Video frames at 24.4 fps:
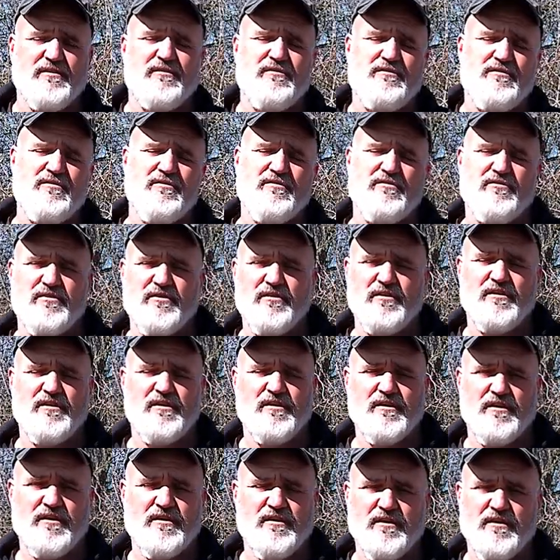
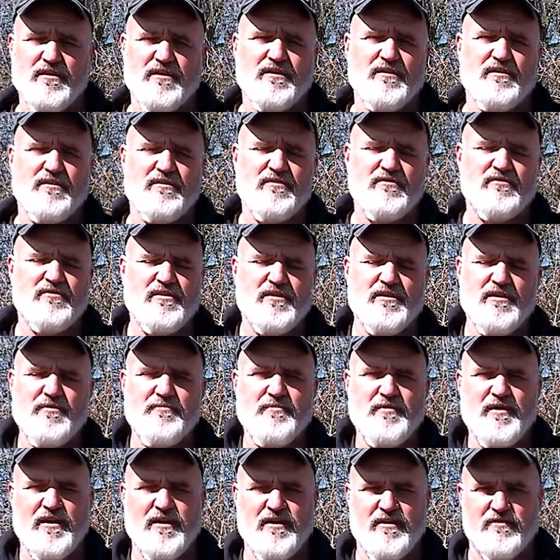using them
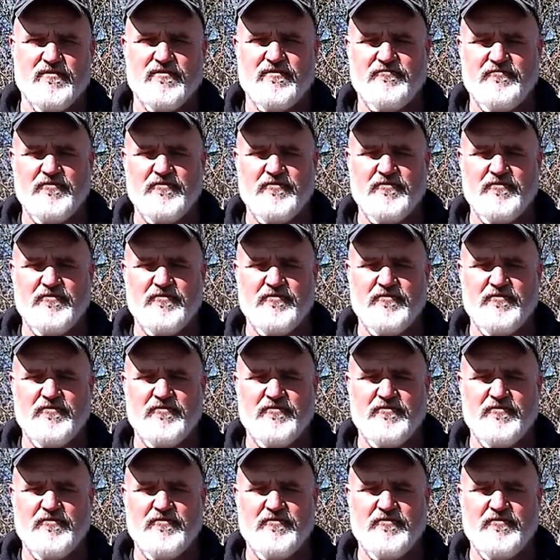as